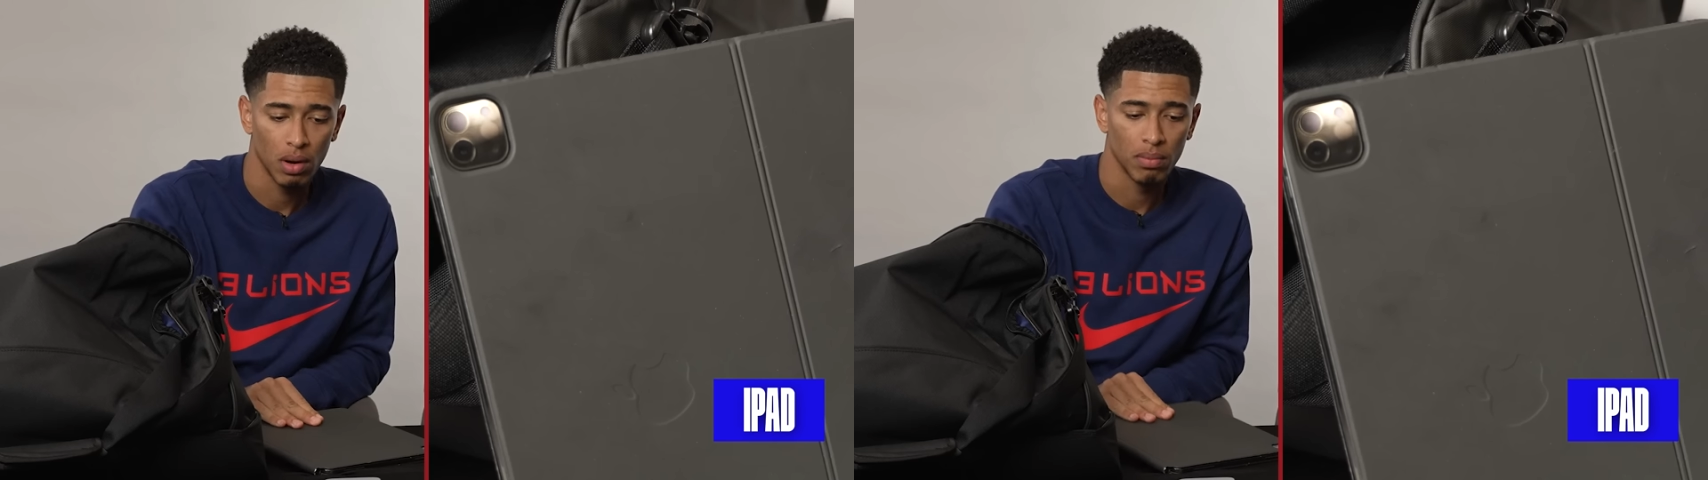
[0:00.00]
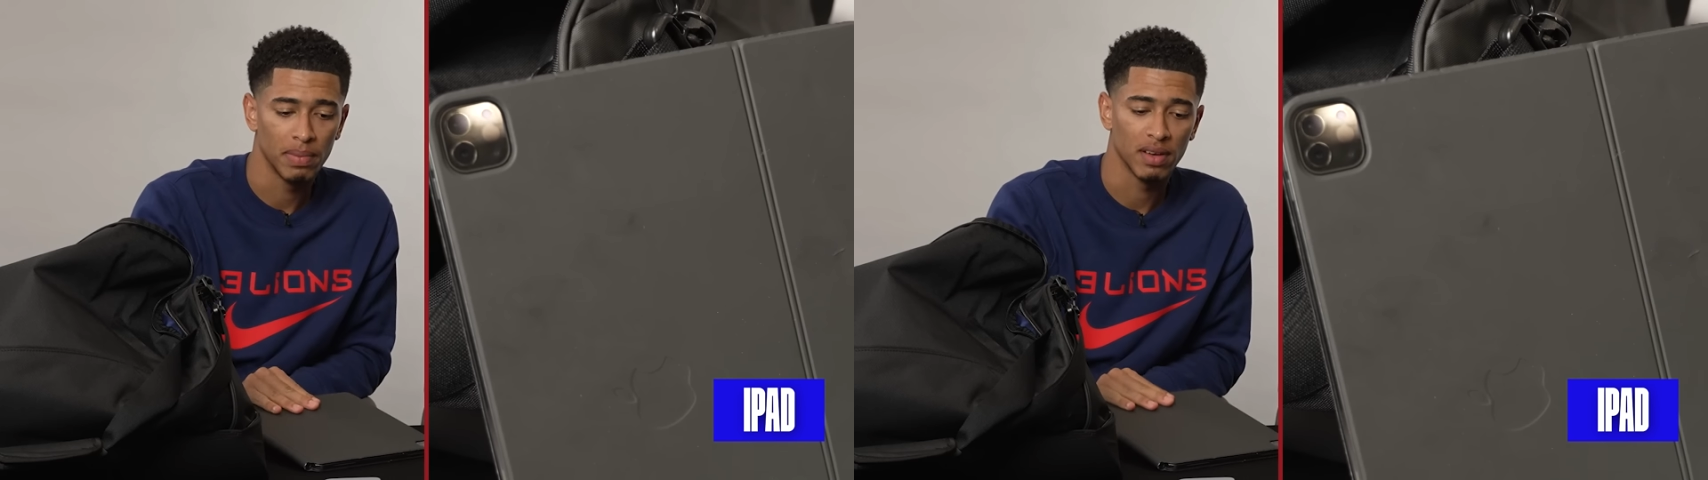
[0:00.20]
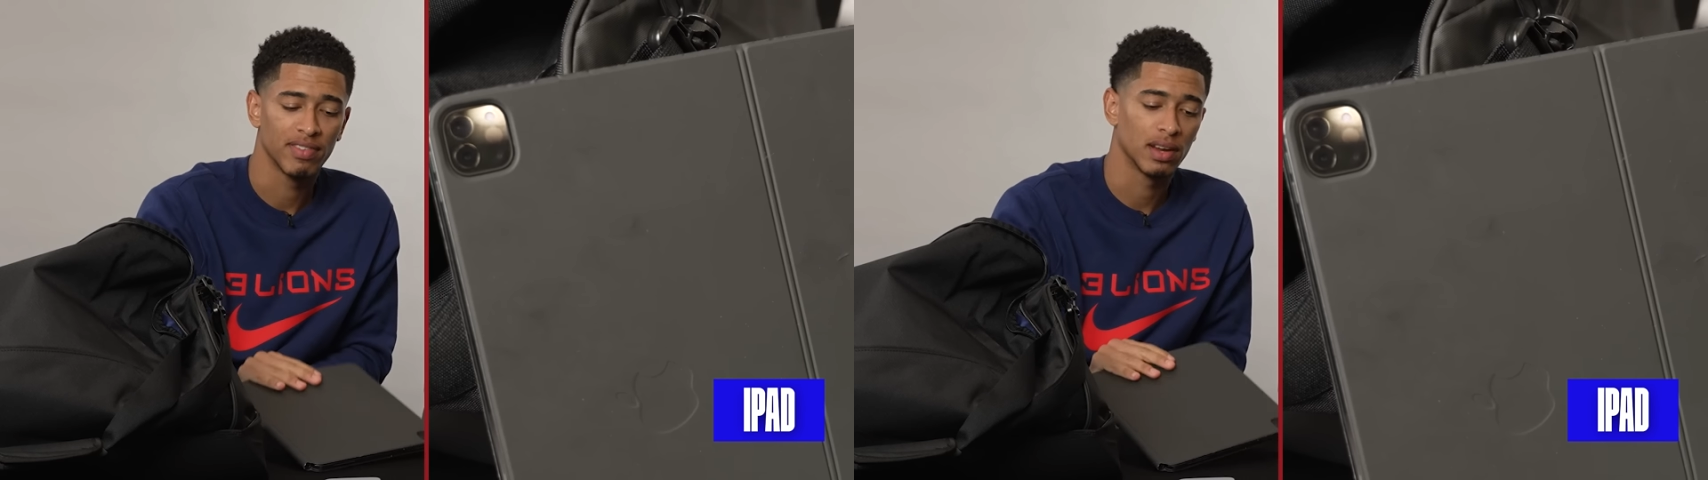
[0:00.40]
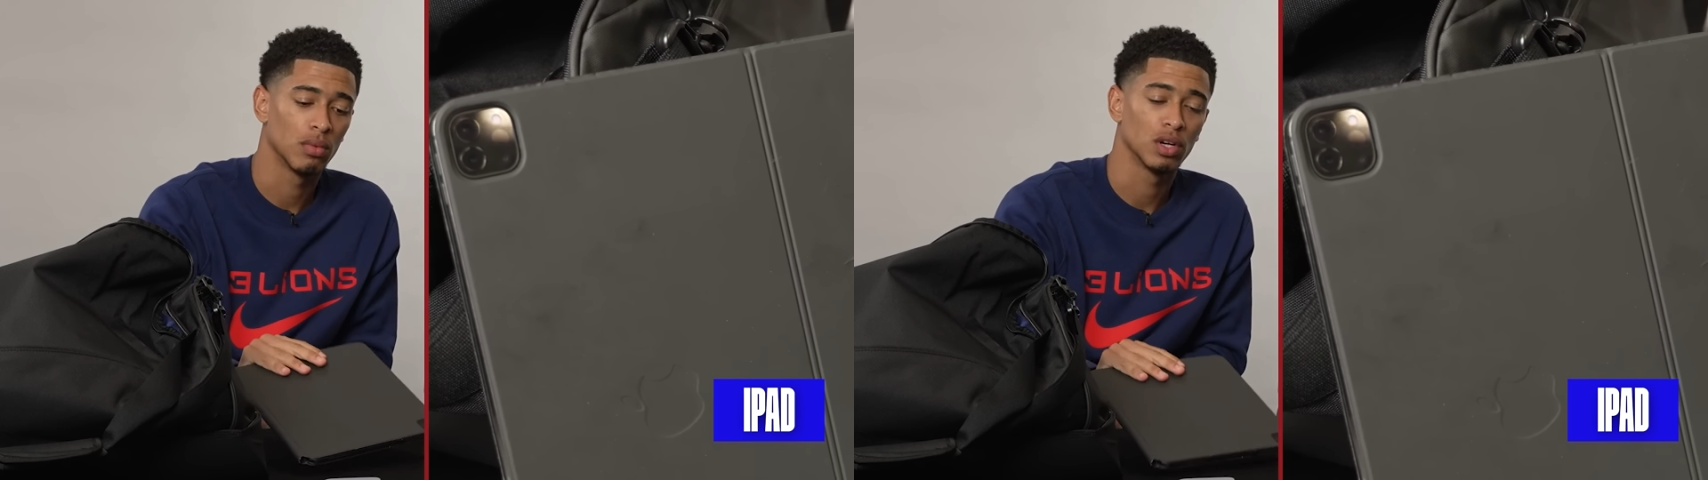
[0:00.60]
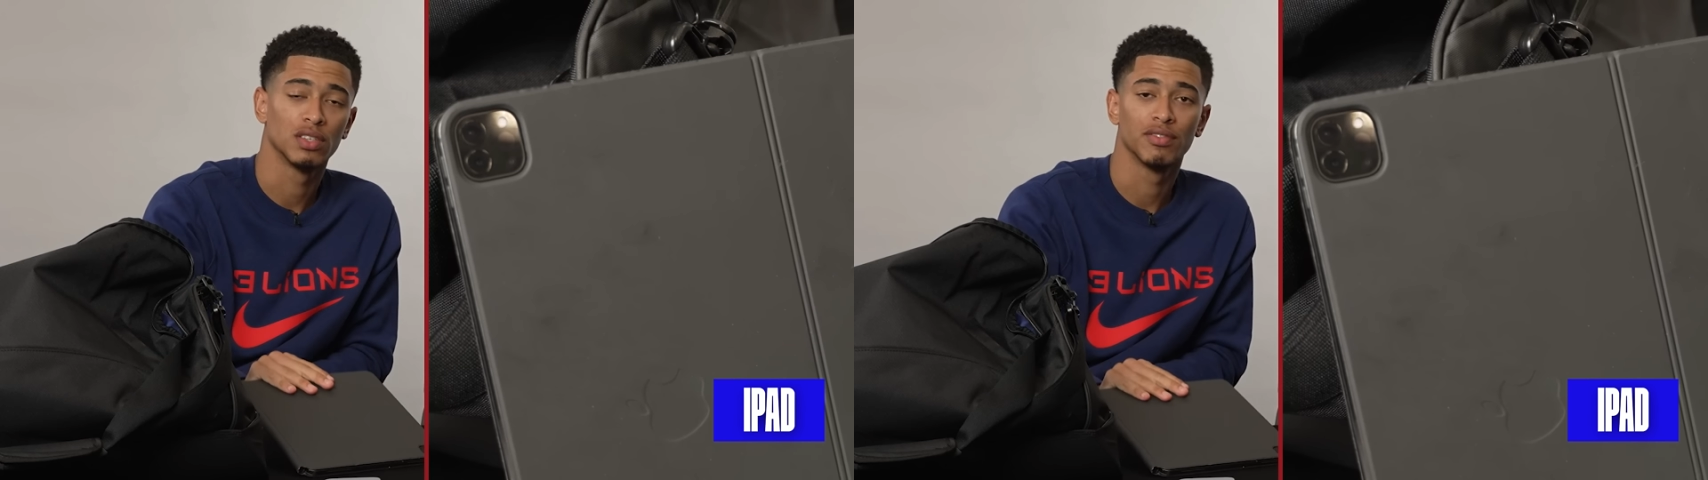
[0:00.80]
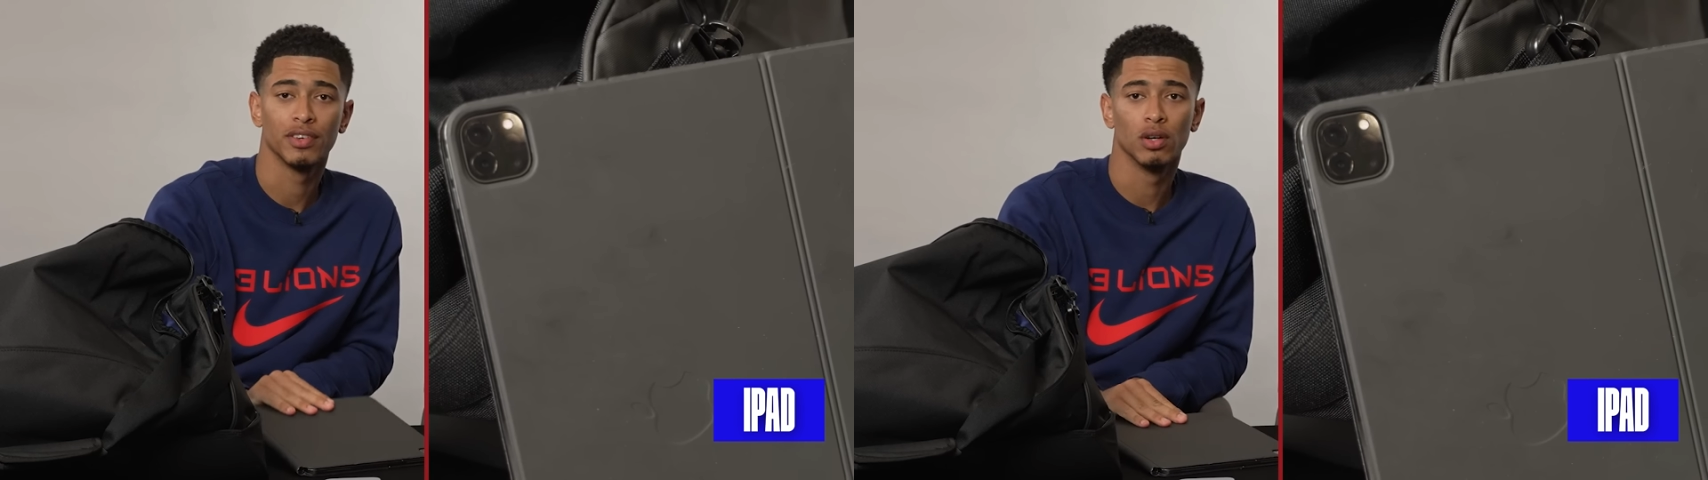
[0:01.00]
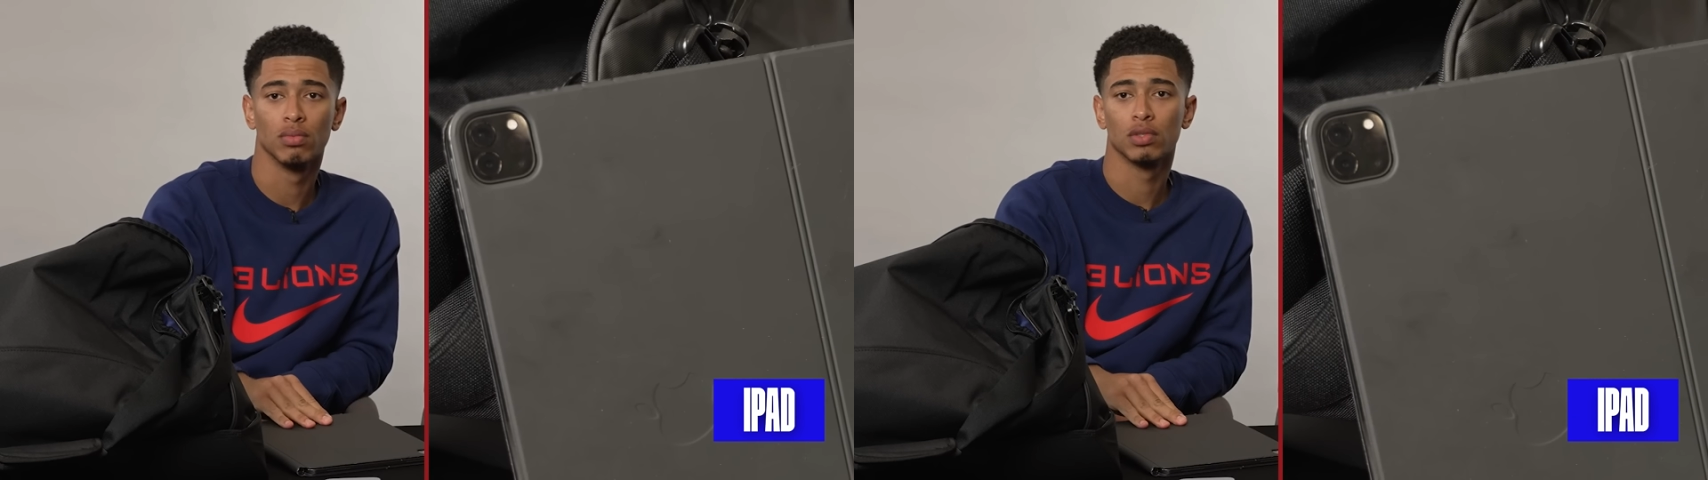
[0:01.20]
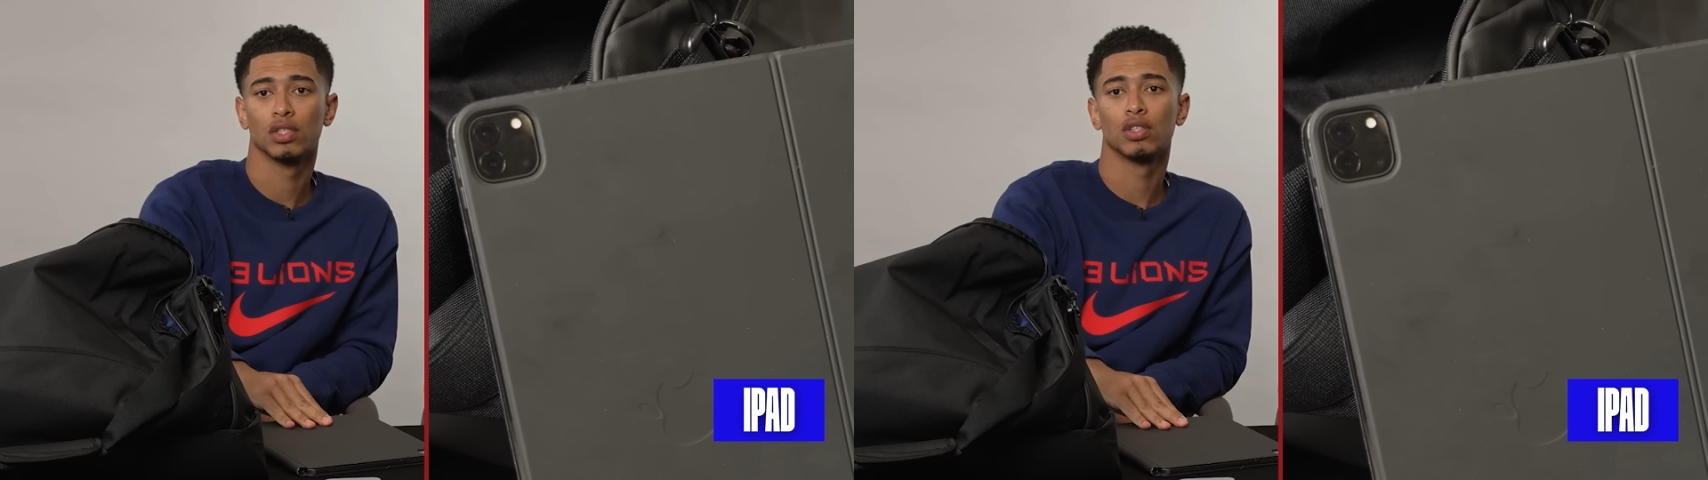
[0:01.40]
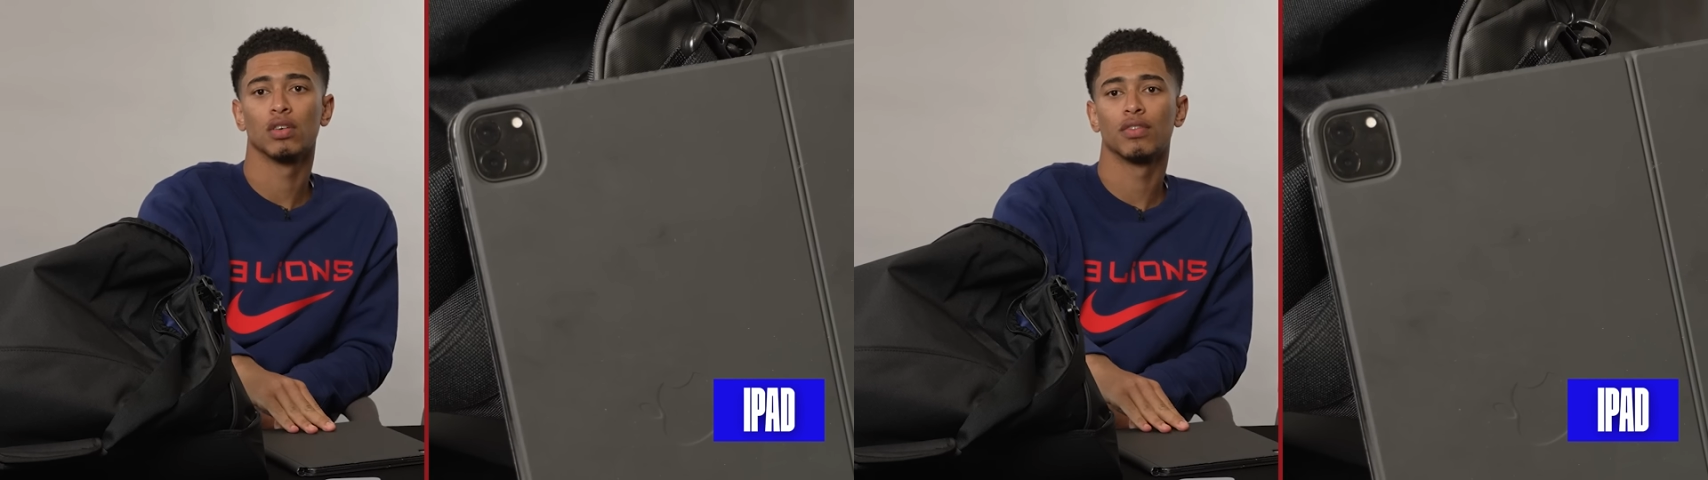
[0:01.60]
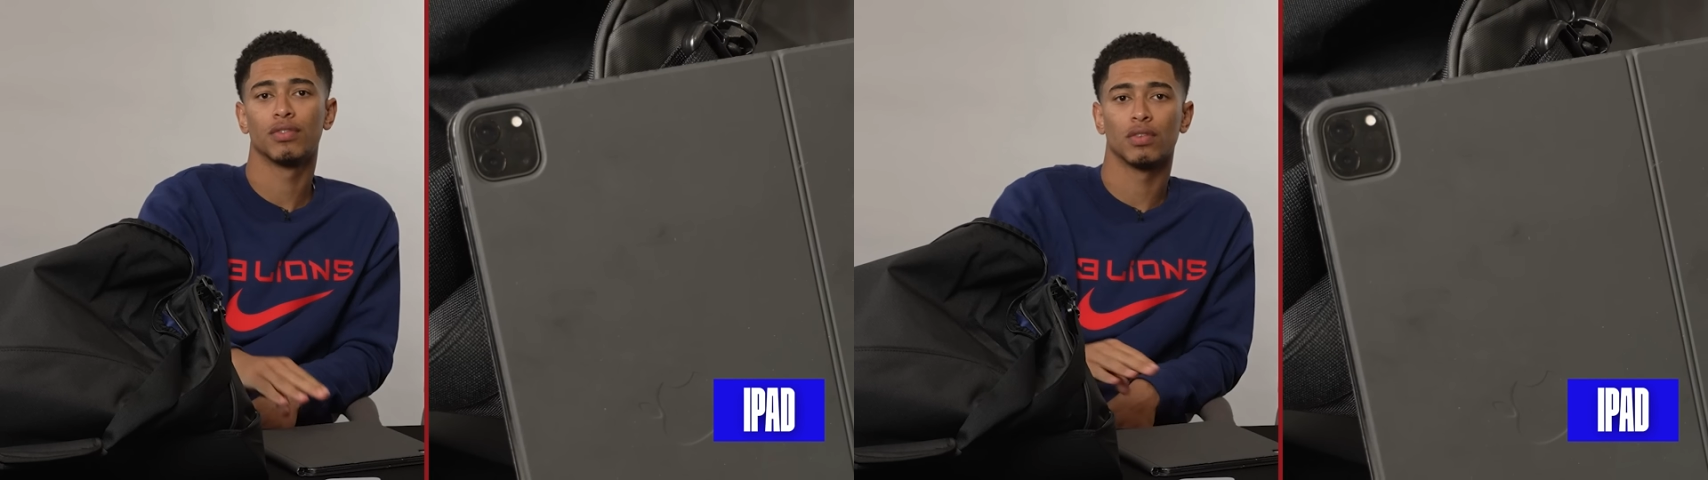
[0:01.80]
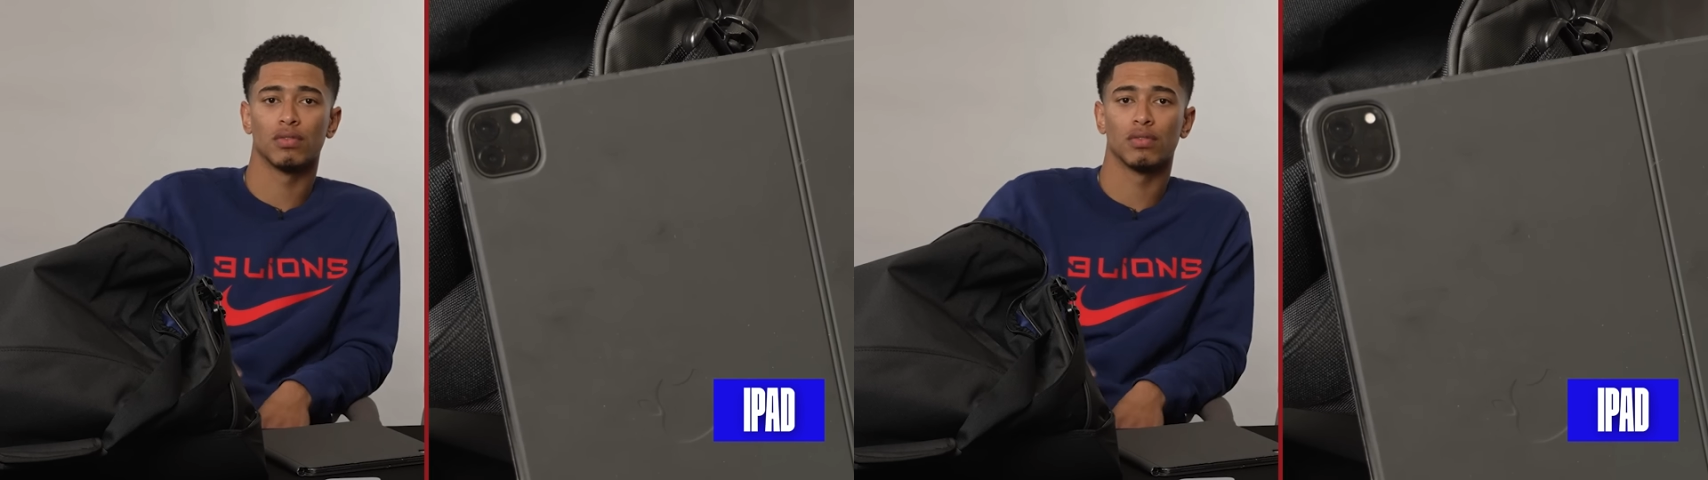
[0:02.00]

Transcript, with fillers: I'm a big fan of watching films and stuff.